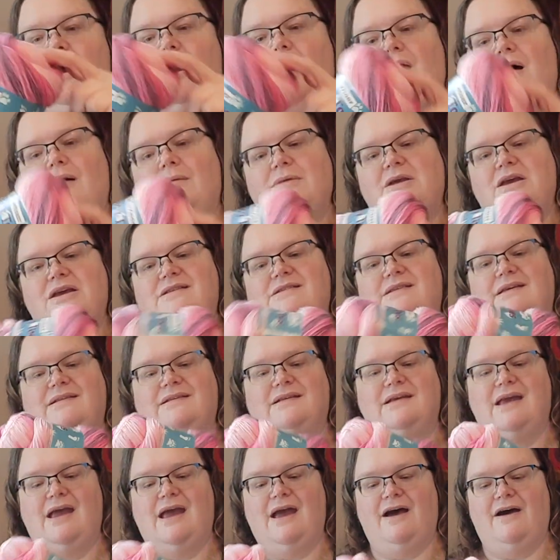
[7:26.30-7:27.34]
It
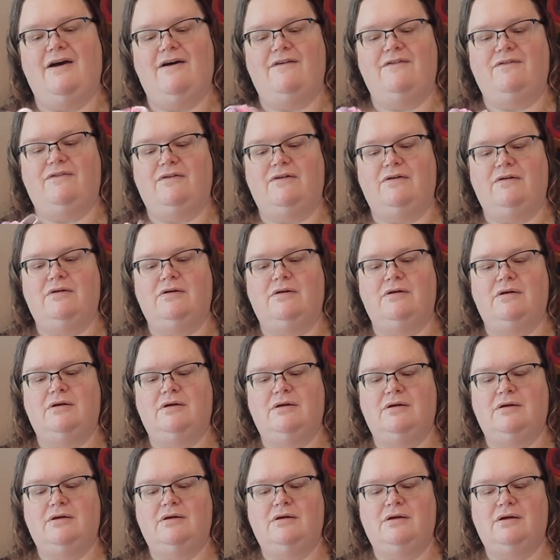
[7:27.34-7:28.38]
doesn't have
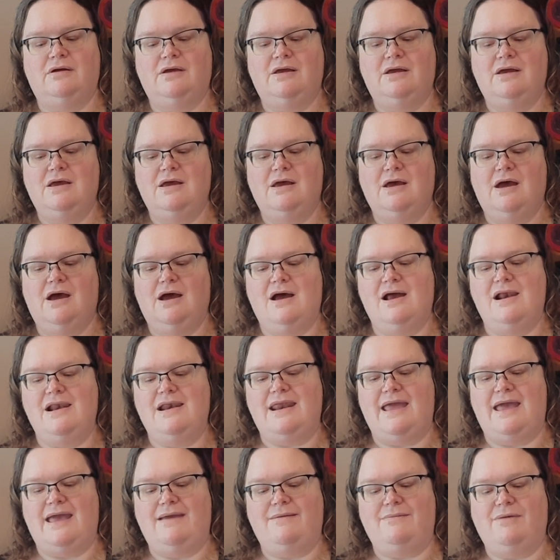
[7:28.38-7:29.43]
a
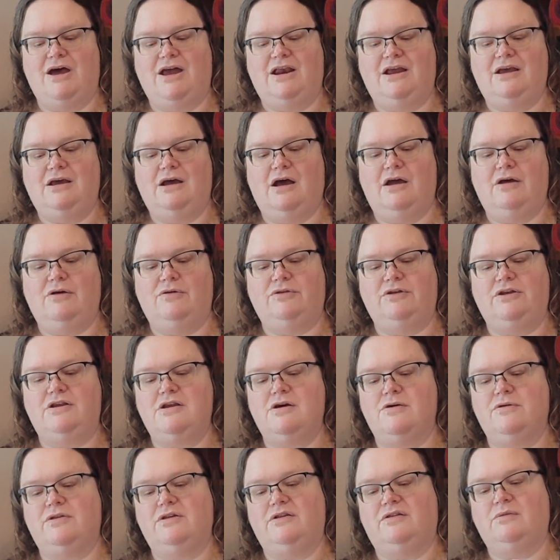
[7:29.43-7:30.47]
name on it. I only
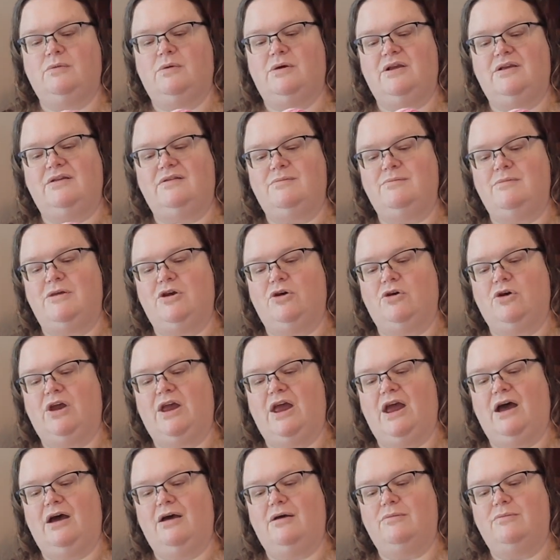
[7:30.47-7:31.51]
know this one is
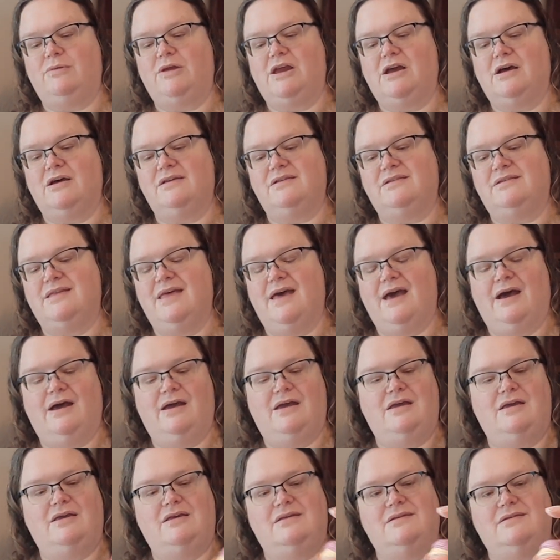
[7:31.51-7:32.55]
Meerkat because that
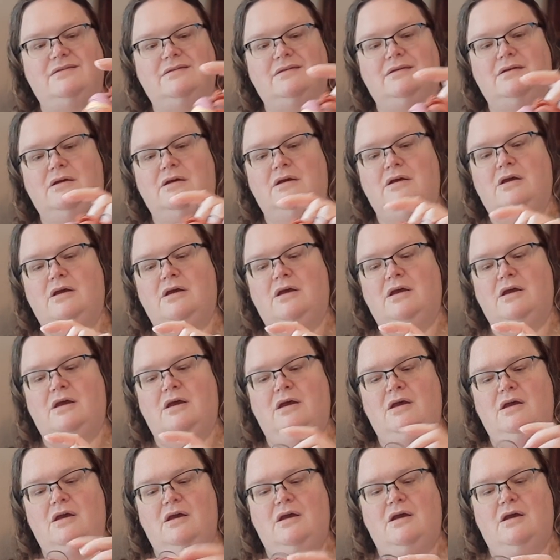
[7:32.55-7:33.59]
is
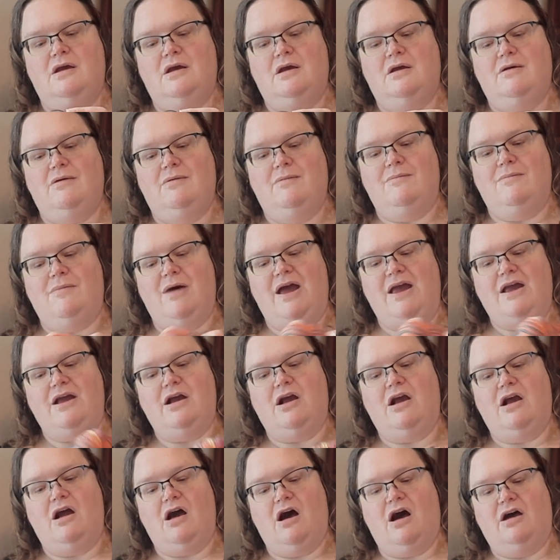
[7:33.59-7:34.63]
my
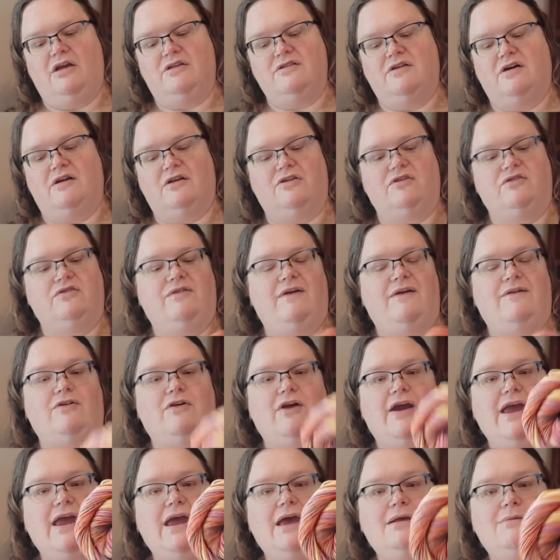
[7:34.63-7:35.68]
goddaughter's
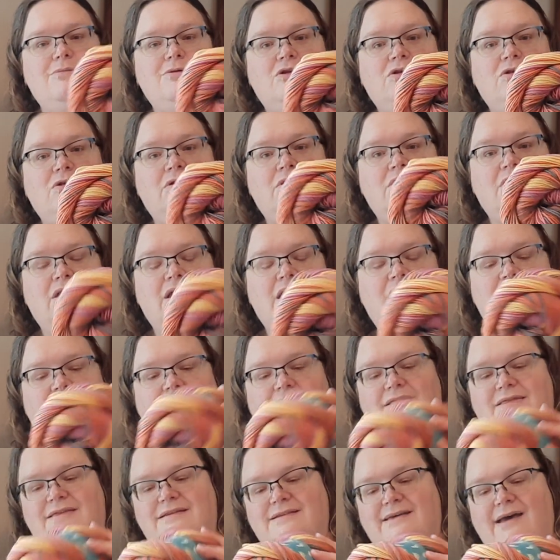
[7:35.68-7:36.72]
favorite animal. And
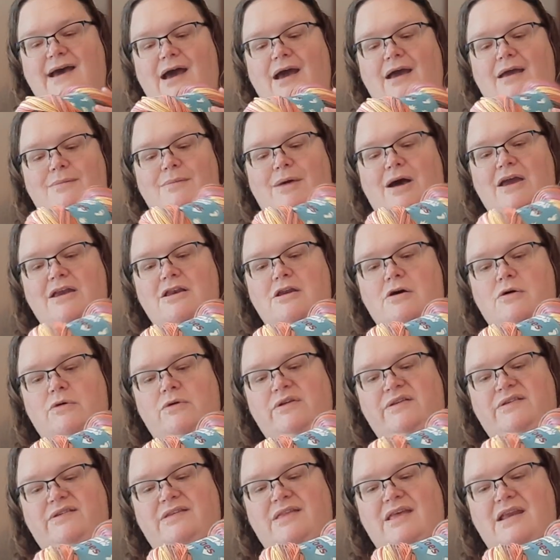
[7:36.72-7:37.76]
at the time I
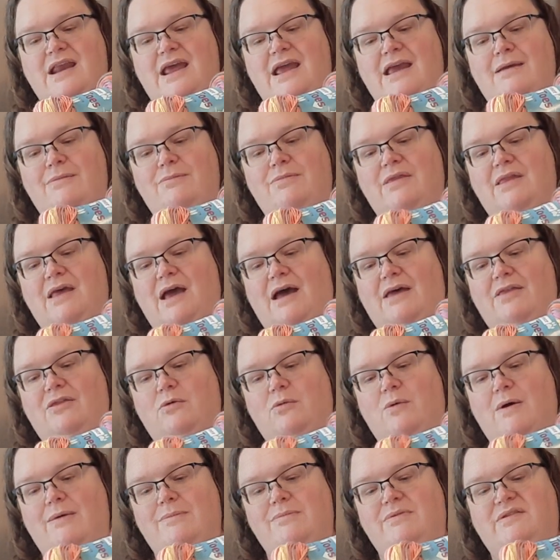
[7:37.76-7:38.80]
noticed the name on the
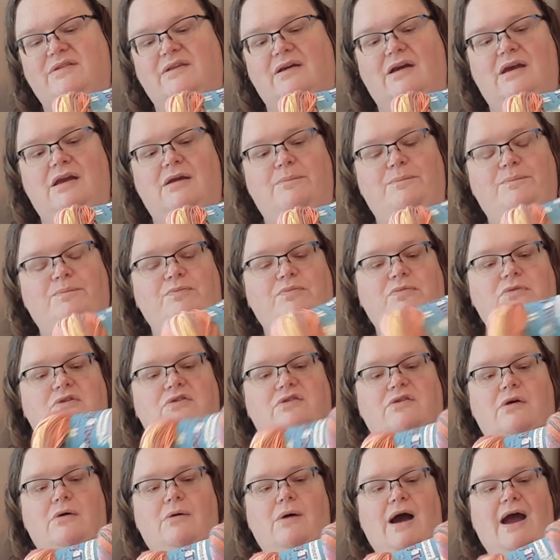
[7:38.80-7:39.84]
website.
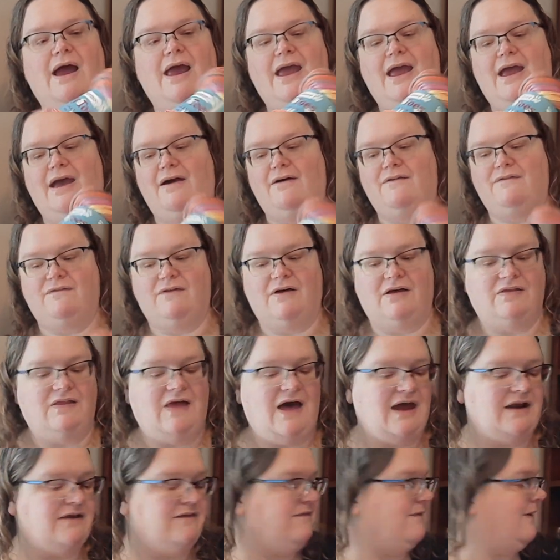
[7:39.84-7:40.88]
So I have a lot of